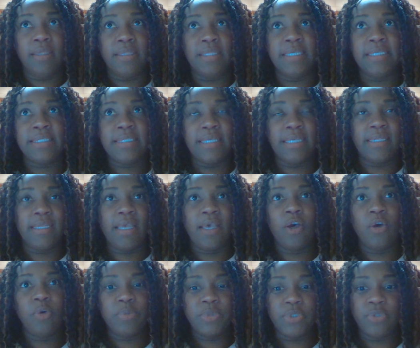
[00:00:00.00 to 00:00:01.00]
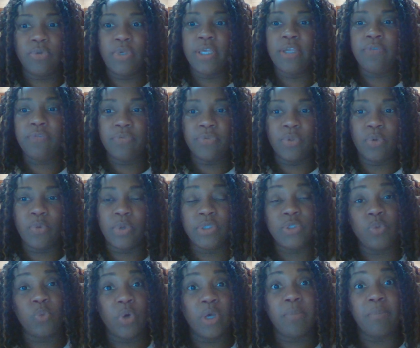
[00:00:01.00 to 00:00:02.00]
it helped to
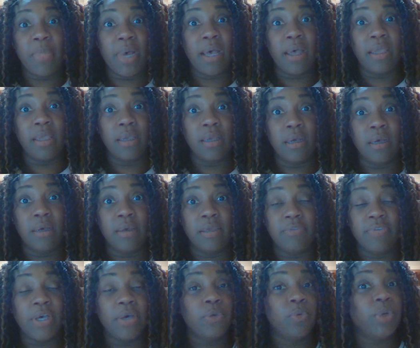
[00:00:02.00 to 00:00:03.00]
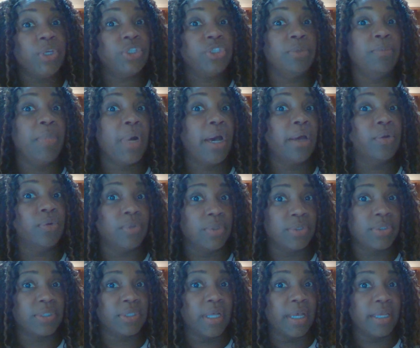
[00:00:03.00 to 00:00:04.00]
influence what my evaluation model
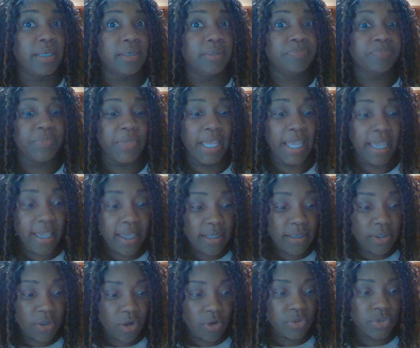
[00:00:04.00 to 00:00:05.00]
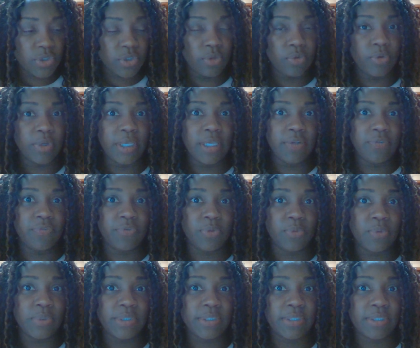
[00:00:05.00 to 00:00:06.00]
looks like. And it also
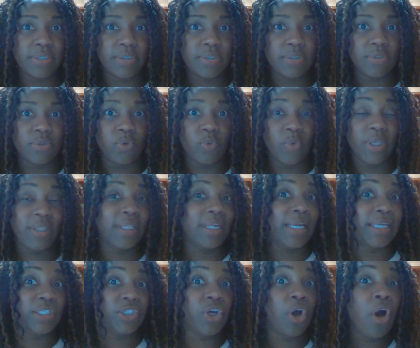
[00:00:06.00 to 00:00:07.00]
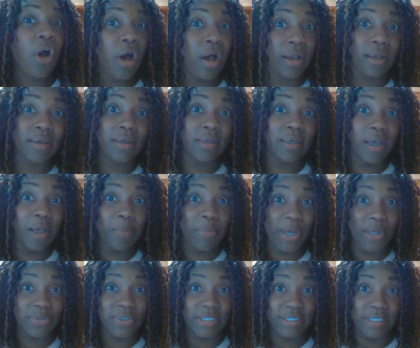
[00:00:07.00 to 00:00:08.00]
influences the way that I talk
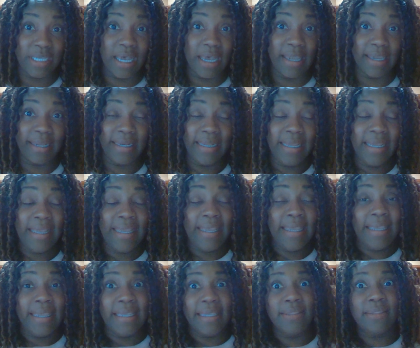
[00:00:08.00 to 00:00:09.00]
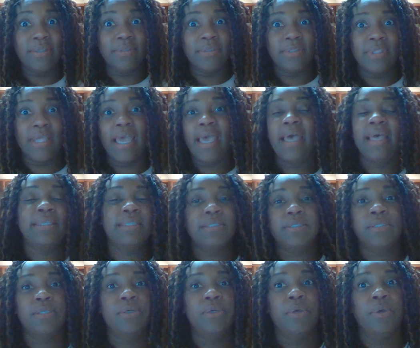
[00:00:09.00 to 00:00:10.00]
about design. In the
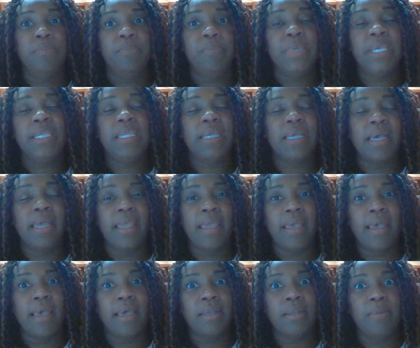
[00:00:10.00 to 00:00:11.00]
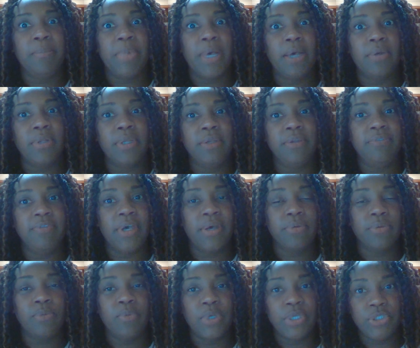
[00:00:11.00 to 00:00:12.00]
last meeting I had about an
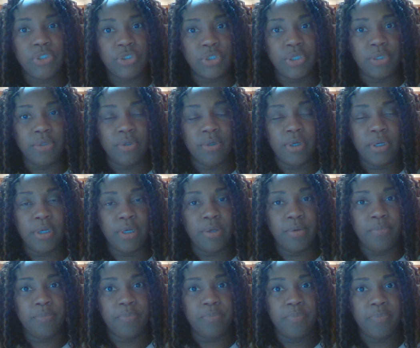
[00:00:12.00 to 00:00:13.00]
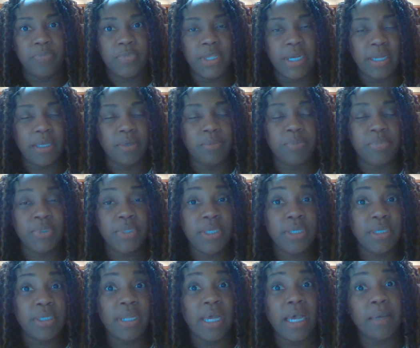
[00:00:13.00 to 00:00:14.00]
evaluation that I
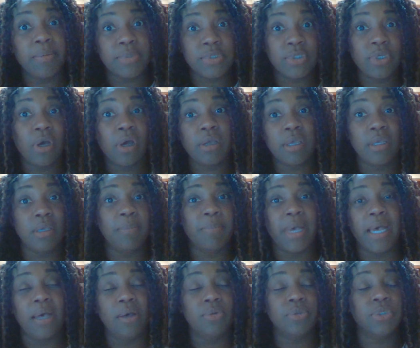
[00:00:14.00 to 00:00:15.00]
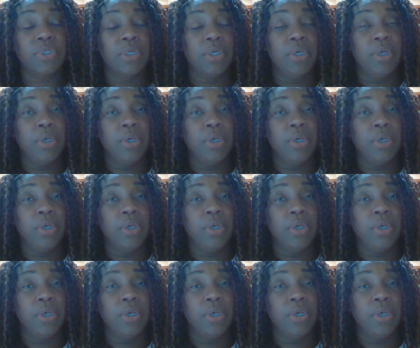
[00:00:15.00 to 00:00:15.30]
completed, I was talking about